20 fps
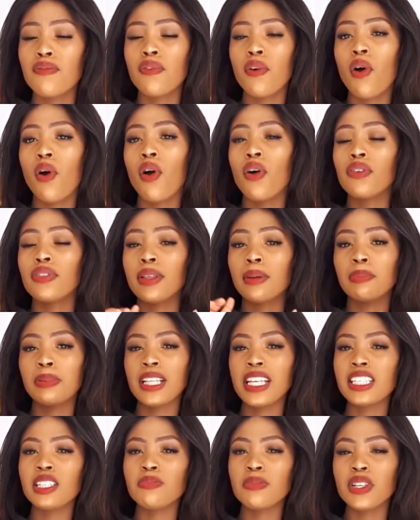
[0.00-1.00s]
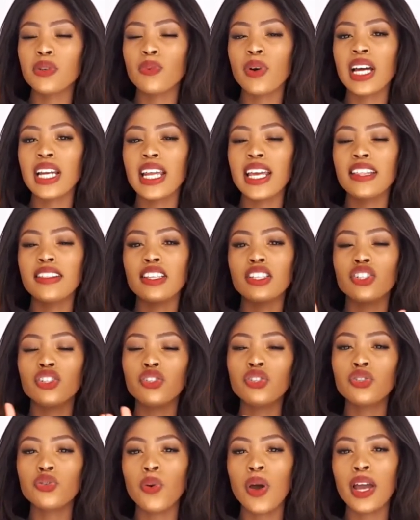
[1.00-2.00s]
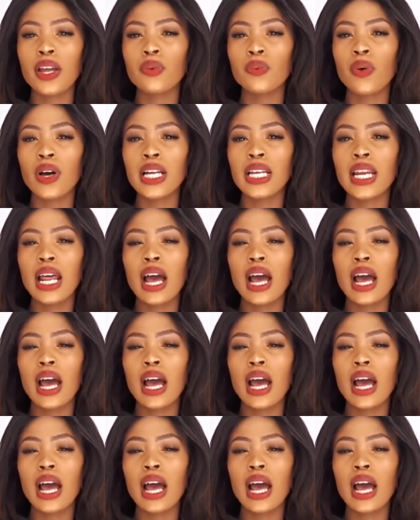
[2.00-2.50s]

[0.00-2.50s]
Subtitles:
For the placemat one and the jute twine one,